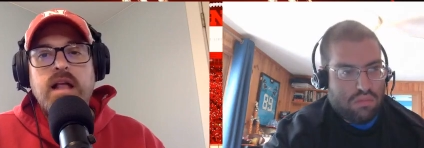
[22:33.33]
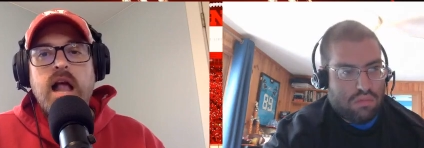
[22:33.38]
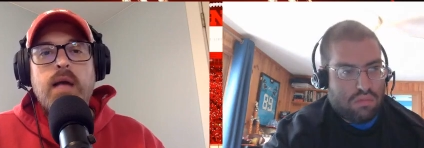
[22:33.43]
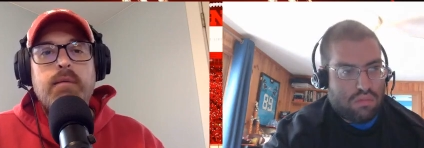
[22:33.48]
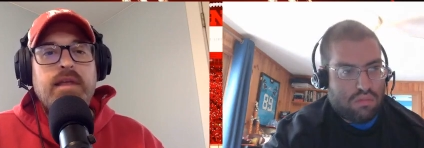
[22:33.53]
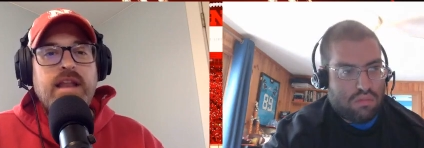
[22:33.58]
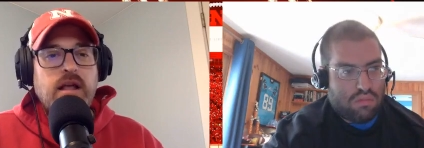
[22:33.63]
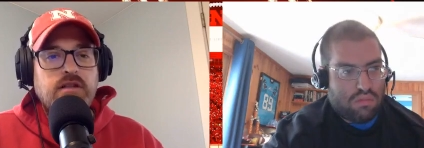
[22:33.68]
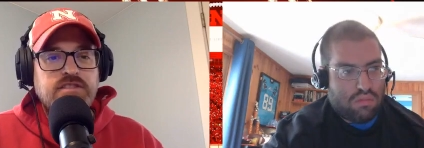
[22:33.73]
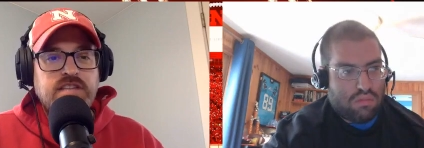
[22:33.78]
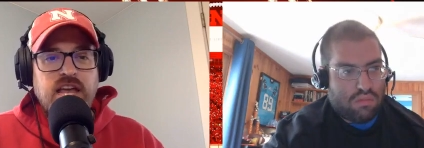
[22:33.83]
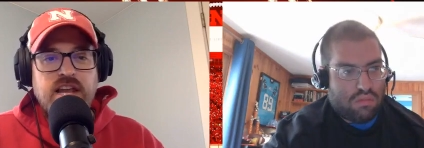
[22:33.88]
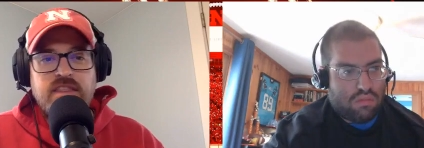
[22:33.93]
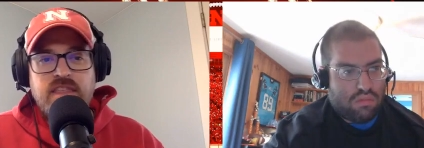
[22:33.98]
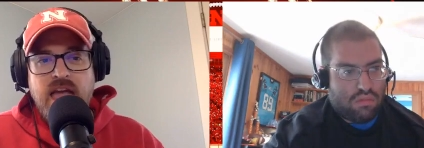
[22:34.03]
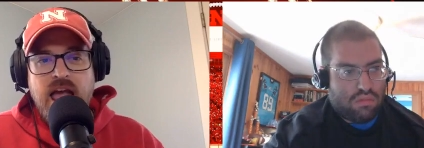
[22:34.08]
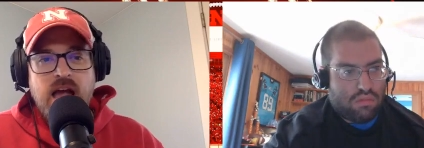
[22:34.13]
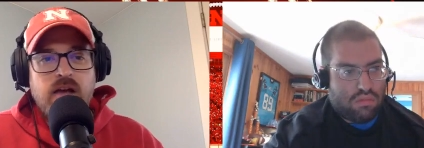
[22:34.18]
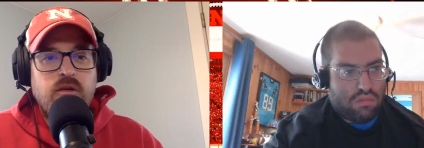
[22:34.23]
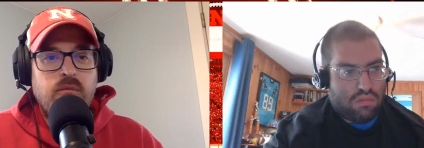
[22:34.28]
Speaker 1: I mean, outside of the
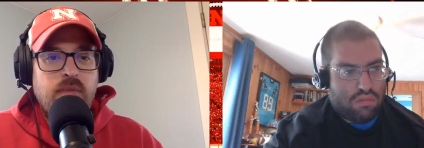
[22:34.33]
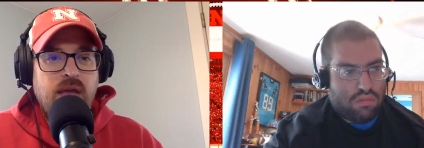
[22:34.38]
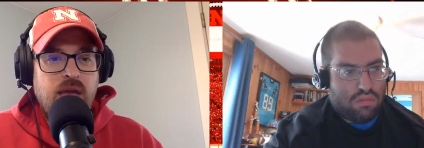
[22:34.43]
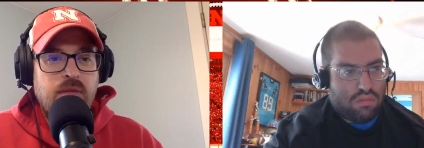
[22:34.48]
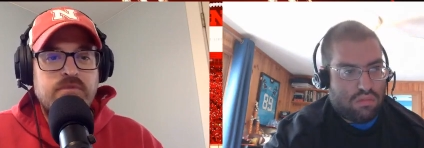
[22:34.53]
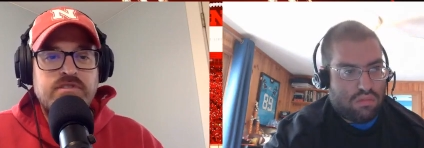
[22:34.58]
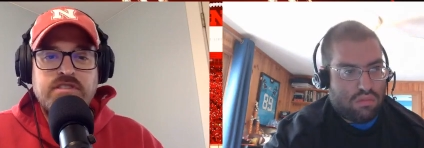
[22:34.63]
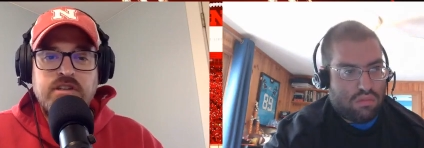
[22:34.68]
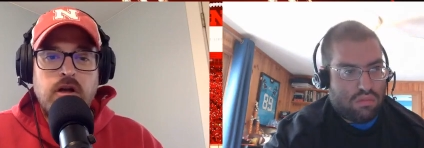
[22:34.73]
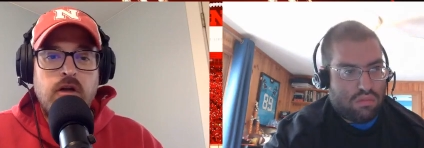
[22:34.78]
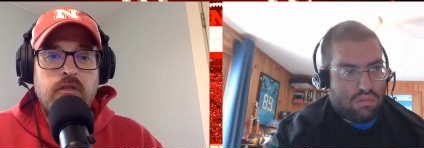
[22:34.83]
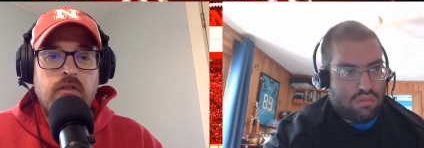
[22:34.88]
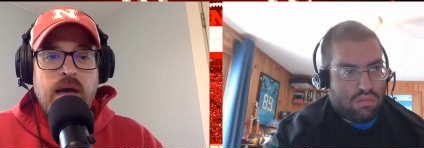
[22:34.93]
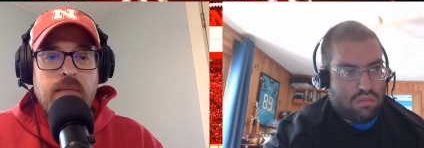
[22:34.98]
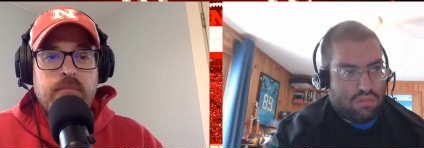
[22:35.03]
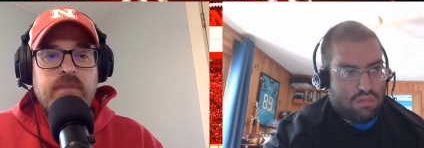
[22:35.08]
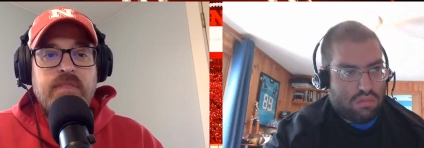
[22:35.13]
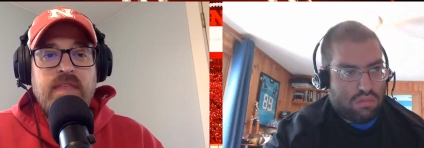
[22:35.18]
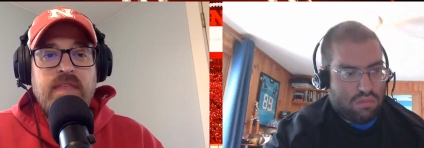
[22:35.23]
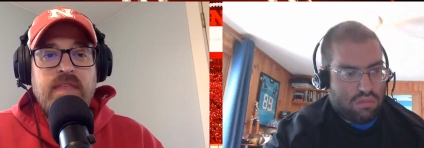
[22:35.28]
Alabamas and all that,
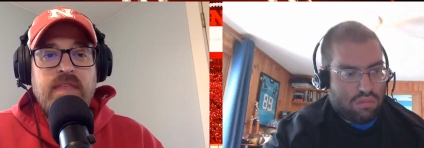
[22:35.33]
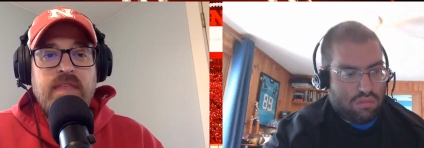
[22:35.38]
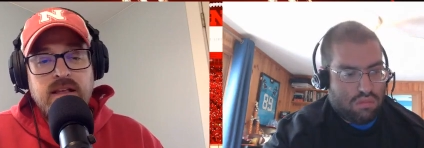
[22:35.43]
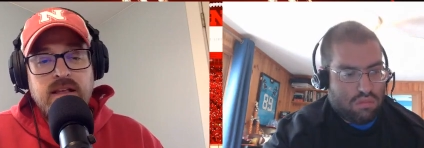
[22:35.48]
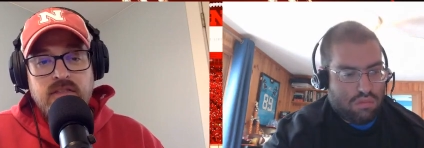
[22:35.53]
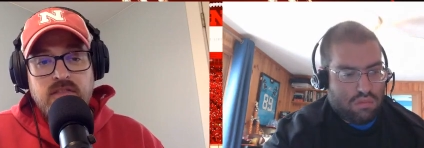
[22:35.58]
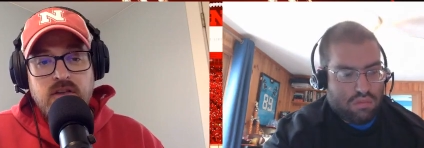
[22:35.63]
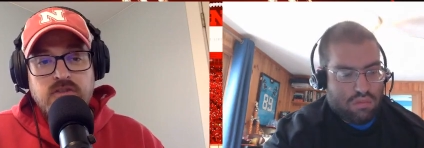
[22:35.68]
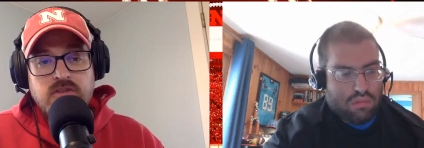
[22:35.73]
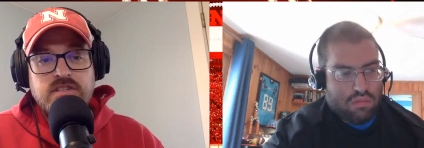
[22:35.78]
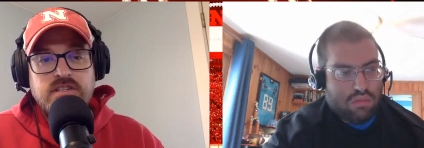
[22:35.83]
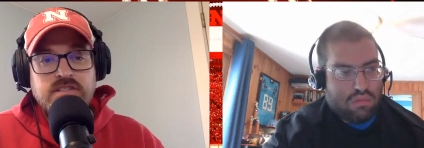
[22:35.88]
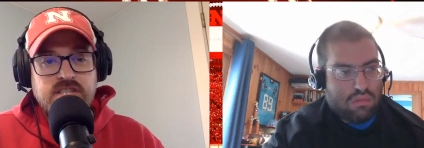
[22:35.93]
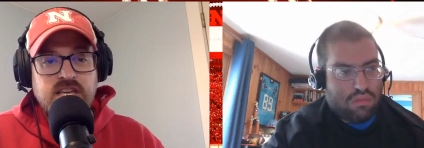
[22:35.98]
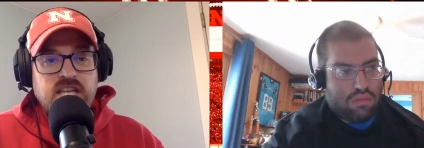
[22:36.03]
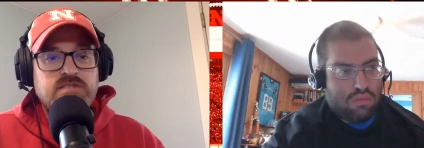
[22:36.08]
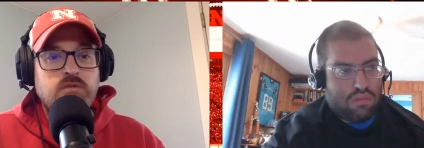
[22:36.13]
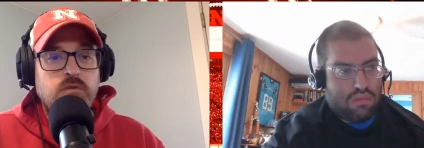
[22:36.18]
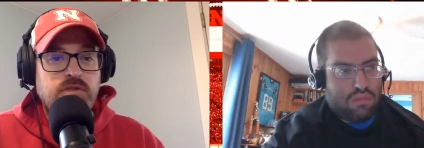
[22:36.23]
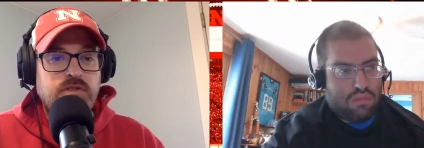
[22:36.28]
but they they're
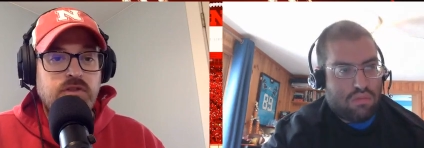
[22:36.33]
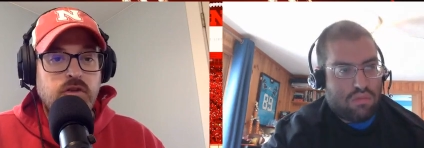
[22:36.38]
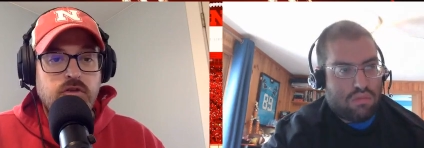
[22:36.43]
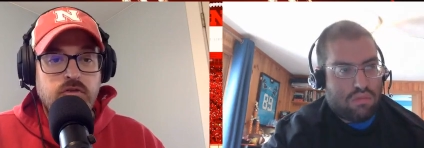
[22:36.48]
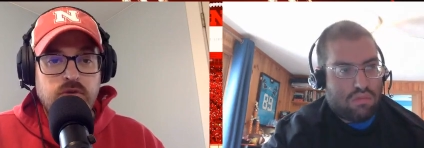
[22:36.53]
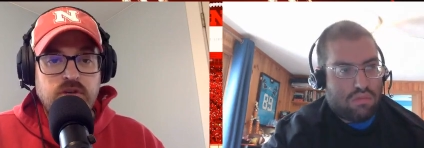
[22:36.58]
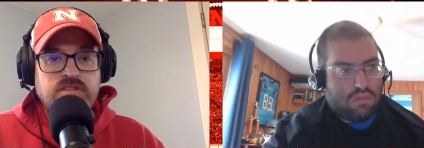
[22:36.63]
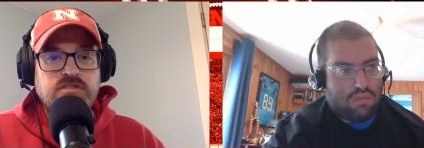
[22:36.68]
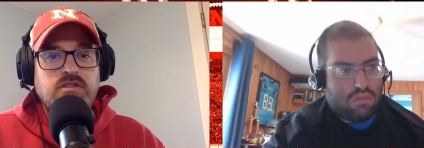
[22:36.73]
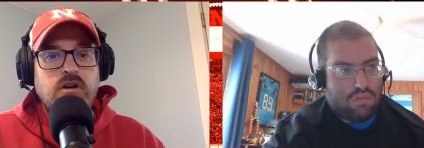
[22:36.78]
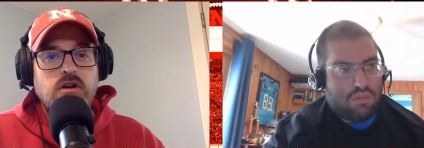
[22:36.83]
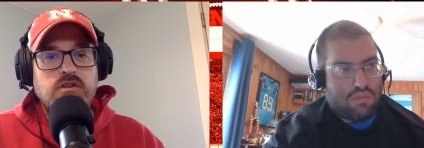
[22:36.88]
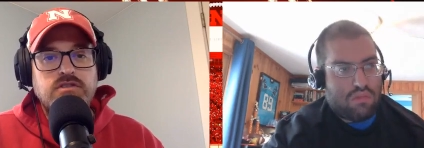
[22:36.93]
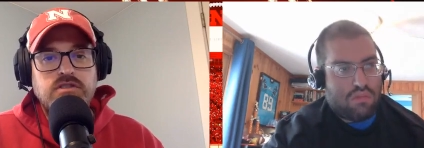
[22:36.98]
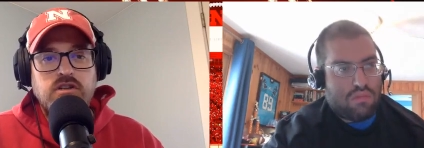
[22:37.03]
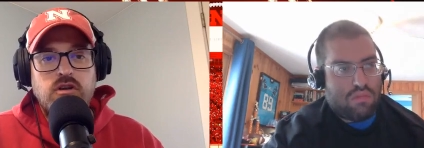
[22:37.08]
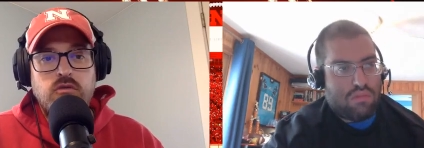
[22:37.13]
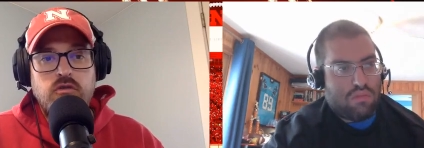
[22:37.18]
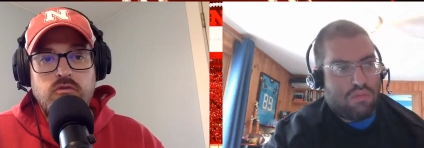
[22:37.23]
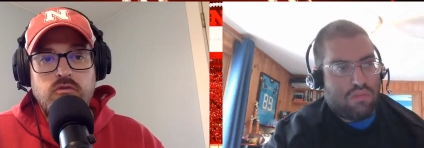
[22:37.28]
successful with their three stars, you
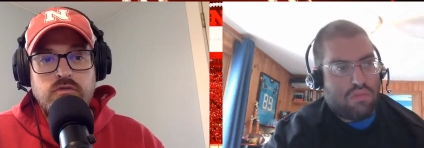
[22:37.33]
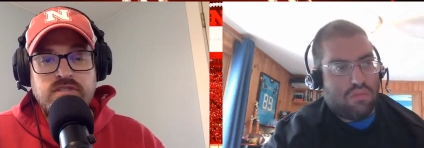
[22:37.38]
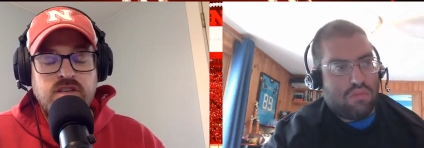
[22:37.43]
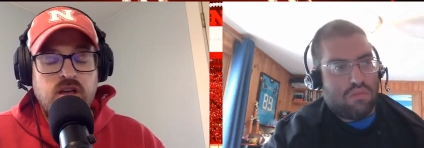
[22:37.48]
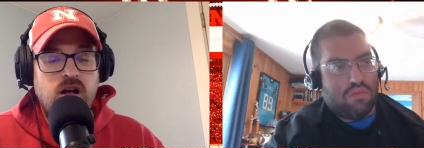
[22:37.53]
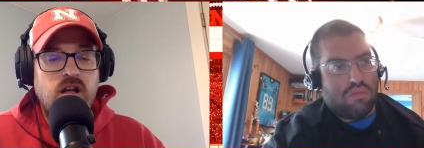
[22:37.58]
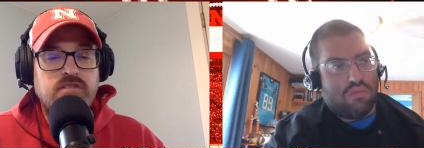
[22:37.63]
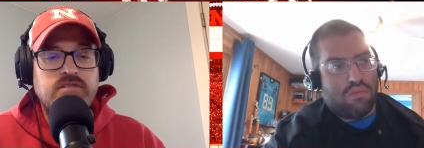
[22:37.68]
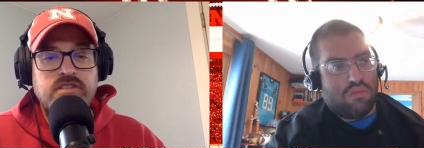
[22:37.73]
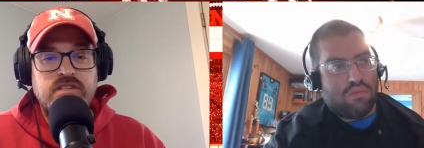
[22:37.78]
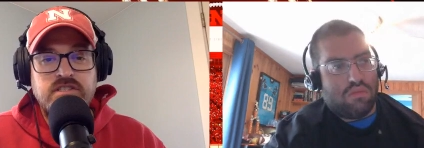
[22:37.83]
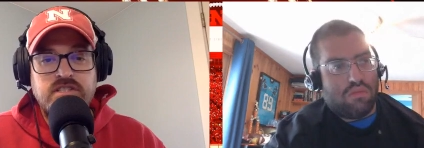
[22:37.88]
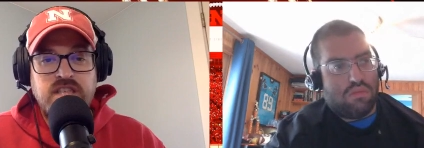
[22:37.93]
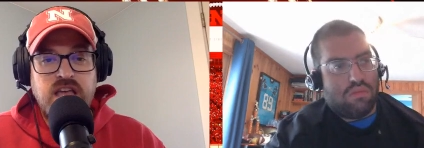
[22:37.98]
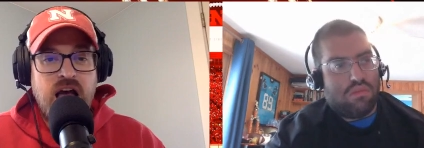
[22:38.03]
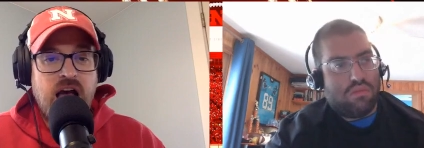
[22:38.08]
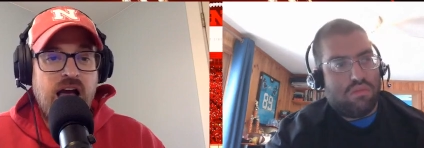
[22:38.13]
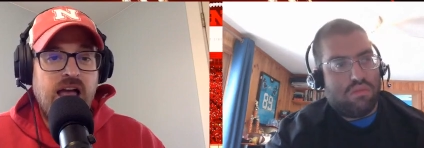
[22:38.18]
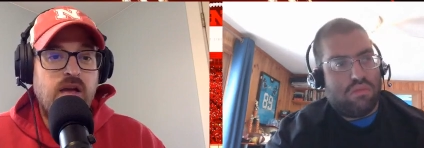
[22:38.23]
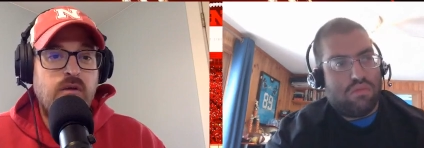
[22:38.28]
know, the Wisconsins, the
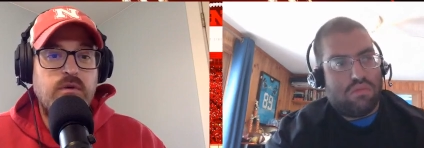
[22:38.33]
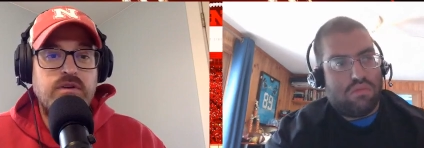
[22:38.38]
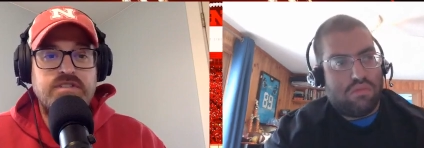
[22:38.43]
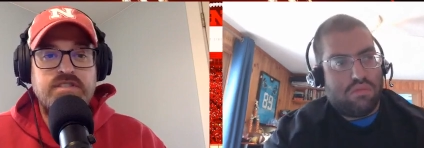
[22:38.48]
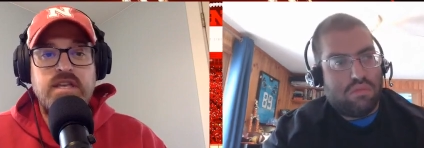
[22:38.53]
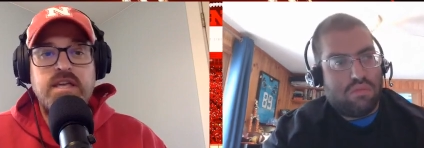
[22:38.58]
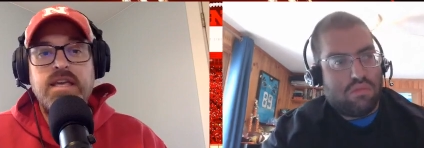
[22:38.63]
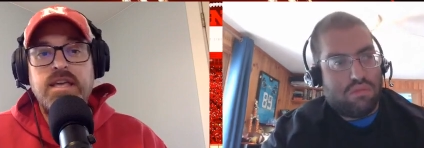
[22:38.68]
Iowas,